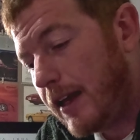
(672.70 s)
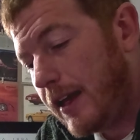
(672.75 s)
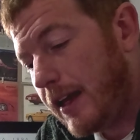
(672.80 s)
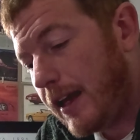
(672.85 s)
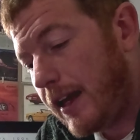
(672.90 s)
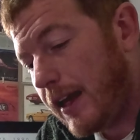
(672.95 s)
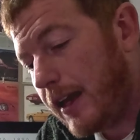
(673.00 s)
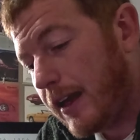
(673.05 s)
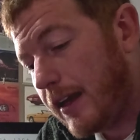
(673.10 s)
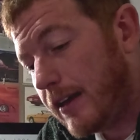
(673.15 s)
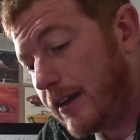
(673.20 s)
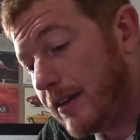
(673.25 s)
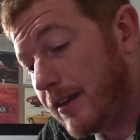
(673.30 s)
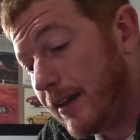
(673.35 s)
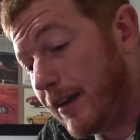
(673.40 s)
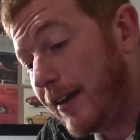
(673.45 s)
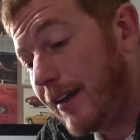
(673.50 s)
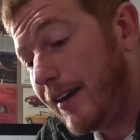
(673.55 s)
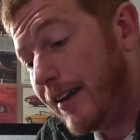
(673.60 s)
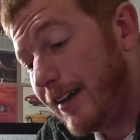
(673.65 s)
and
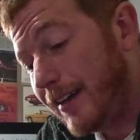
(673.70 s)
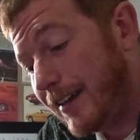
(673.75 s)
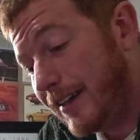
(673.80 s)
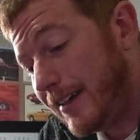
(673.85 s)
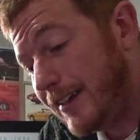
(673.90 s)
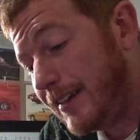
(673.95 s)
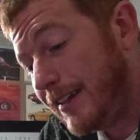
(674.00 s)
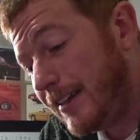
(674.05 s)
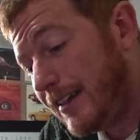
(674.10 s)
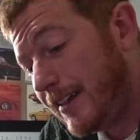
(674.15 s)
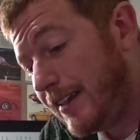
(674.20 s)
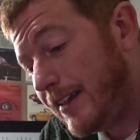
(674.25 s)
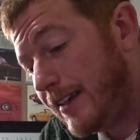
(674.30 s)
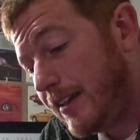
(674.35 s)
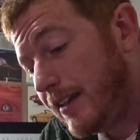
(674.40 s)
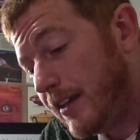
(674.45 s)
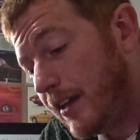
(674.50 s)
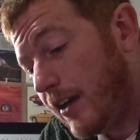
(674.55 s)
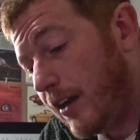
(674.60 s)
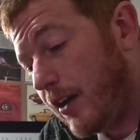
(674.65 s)

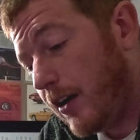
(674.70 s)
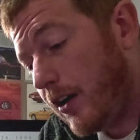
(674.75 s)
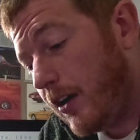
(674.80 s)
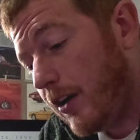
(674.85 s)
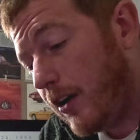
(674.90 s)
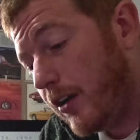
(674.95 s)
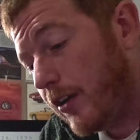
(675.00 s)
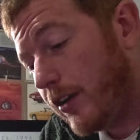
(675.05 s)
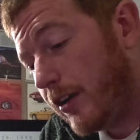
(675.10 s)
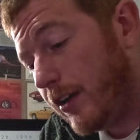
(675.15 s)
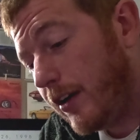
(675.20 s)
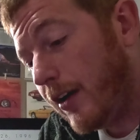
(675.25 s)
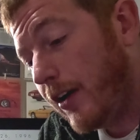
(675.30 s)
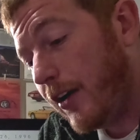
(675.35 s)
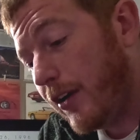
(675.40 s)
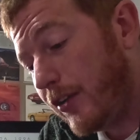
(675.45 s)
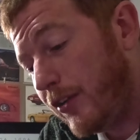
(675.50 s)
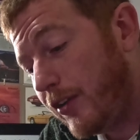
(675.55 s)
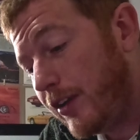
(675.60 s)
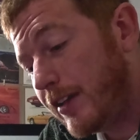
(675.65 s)

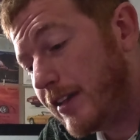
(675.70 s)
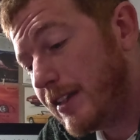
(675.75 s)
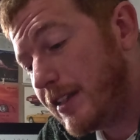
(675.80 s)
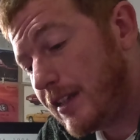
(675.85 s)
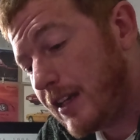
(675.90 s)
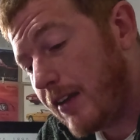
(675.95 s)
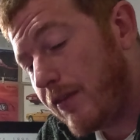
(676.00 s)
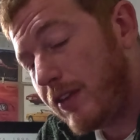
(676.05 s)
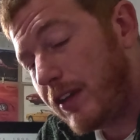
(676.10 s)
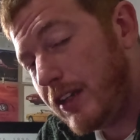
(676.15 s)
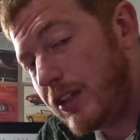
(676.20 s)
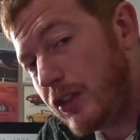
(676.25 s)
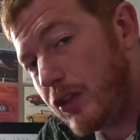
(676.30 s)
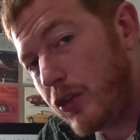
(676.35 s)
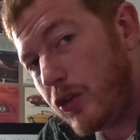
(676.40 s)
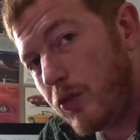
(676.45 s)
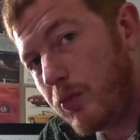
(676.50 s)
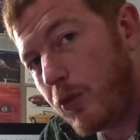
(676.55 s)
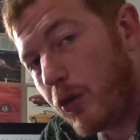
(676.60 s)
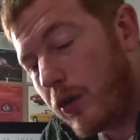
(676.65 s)

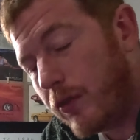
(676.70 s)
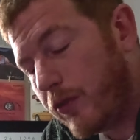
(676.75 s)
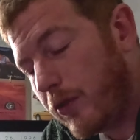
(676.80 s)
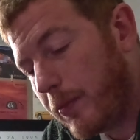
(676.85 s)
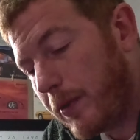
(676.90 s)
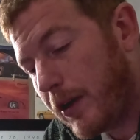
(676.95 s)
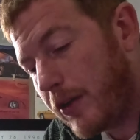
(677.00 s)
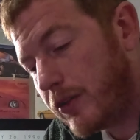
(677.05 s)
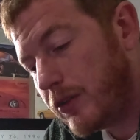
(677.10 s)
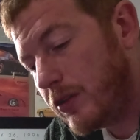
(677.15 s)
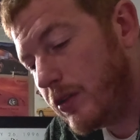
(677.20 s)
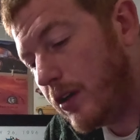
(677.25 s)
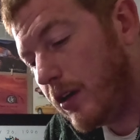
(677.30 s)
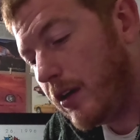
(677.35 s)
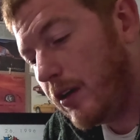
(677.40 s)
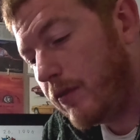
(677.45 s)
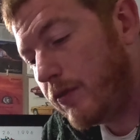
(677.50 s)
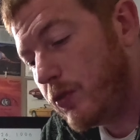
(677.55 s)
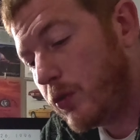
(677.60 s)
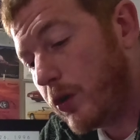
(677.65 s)
172 more foot-pounds
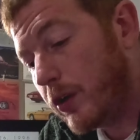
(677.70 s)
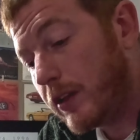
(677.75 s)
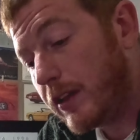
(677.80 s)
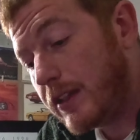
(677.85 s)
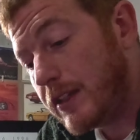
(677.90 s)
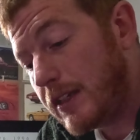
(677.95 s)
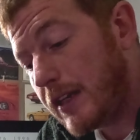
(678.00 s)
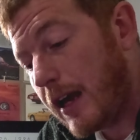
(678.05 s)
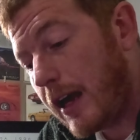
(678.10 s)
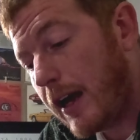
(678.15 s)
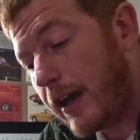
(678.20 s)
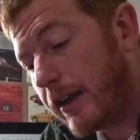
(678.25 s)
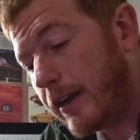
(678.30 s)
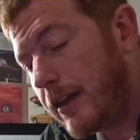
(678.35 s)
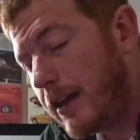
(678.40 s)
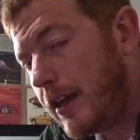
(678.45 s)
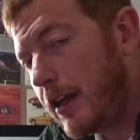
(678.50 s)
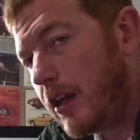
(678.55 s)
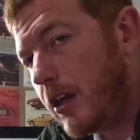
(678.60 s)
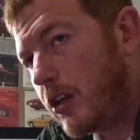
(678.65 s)
of torque than stock.
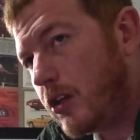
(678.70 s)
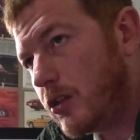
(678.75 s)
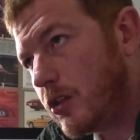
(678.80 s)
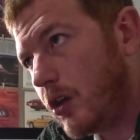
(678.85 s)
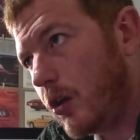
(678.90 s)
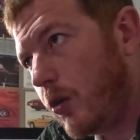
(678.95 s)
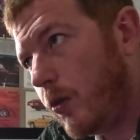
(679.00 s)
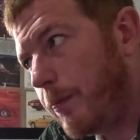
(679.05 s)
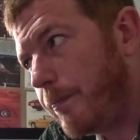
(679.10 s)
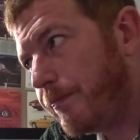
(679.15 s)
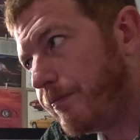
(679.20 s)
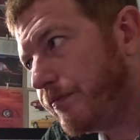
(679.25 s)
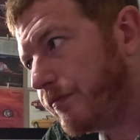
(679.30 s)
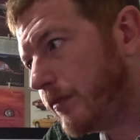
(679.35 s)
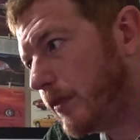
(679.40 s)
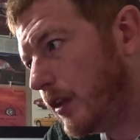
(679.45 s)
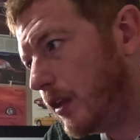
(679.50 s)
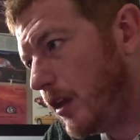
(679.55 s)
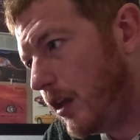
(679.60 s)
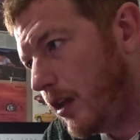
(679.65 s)
So
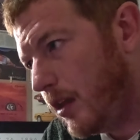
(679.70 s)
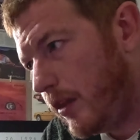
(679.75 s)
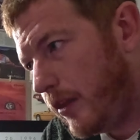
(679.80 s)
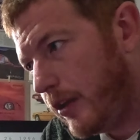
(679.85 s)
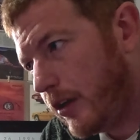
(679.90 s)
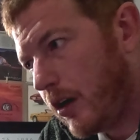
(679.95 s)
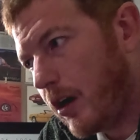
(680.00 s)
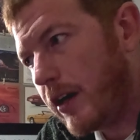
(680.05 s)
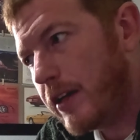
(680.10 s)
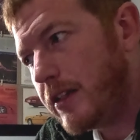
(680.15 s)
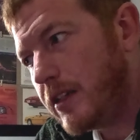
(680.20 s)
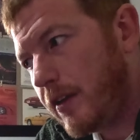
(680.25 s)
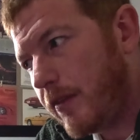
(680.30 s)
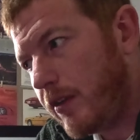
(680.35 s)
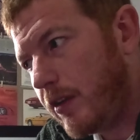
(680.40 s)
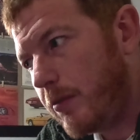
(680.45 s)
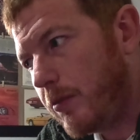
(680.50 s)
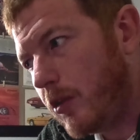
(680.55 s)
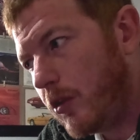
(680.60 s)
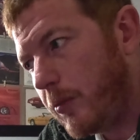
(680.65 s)
the car has
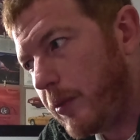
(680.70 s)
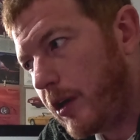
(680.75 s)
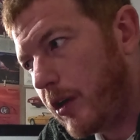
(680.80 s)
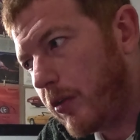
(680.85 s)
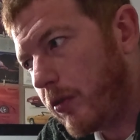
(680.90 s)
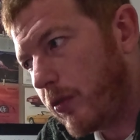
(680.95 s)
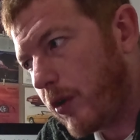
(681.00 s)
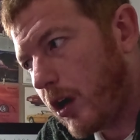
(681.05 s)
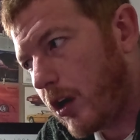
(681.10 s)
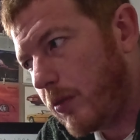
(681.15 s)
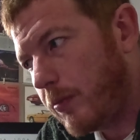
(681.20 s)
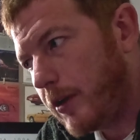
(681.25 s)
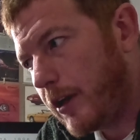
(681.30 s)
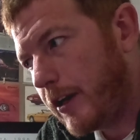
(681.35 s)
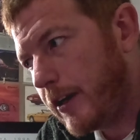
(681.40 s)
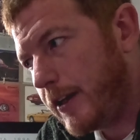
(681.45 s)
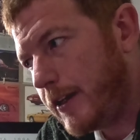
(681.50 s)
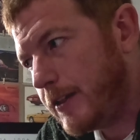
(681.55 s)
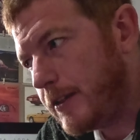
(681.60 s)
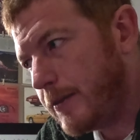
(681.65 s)
70 millimeter throttle
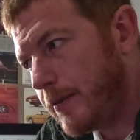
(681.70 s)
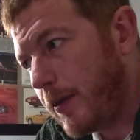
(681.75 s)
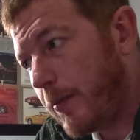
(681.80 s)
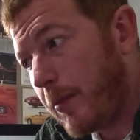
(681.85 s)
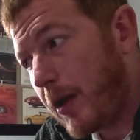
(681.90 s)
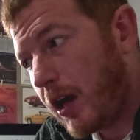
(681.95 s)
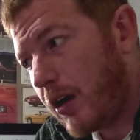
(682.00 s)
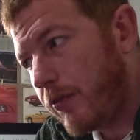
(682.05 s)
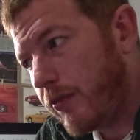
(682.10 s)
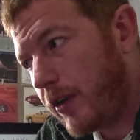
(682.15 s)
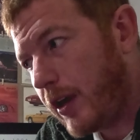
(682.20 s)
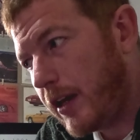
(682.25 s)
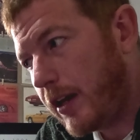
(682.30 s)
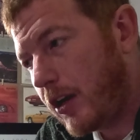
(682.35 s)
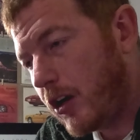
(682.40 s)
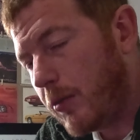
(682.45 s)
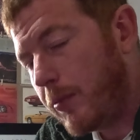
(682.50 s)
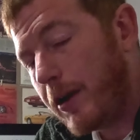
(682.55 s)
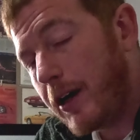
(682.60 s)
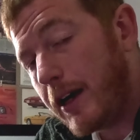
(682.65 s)
bodies, modified
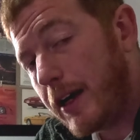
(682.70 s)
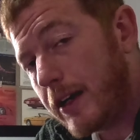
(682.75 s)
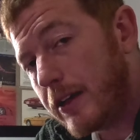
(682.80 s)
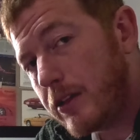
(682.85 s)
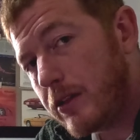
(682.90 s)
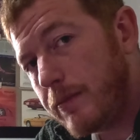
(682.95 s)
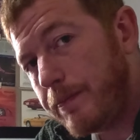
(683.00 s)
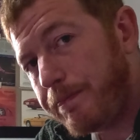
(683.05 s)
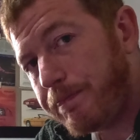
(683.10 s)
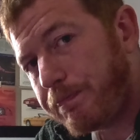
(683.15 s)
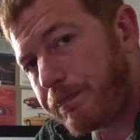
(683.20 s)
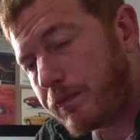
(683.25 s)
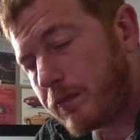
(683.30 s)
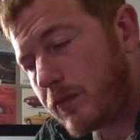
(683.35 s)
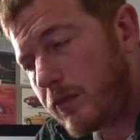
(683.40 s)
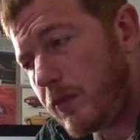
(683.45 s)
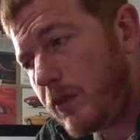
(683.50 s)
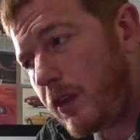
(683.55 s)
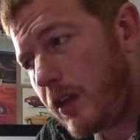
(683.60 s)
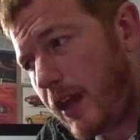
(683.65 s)
airbox,
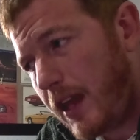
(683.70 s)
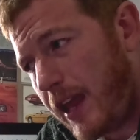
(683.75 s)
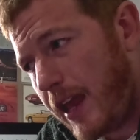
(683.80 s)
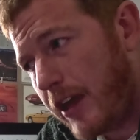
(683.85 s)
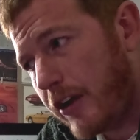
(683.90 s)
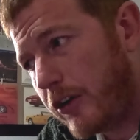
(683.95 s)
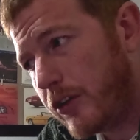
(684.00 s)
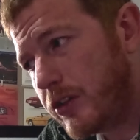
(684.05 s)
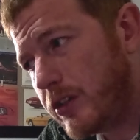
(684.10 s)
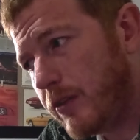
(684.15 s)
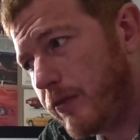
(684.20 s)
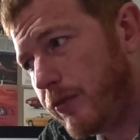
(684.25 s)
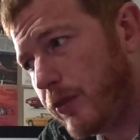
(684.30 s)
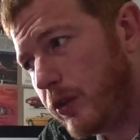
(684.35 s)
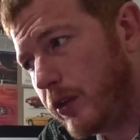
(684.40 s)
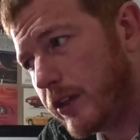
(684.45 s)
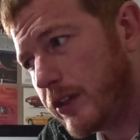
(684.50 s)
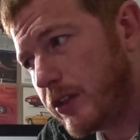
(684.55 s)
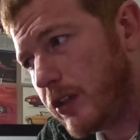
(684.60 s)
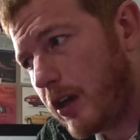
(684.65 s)
headers and a full
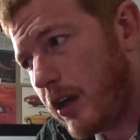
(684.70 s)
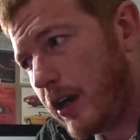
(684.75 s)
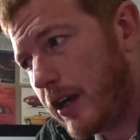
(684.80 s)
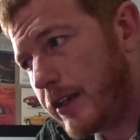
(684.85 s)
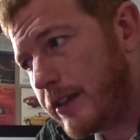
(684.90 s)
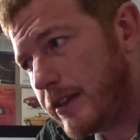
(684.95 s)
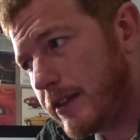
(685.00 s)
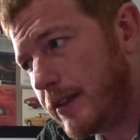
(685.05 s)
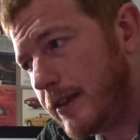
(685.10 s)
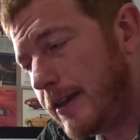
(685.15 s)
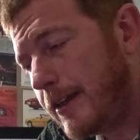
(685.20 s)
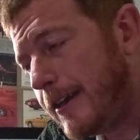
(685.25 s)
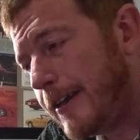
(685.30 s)
exhaust.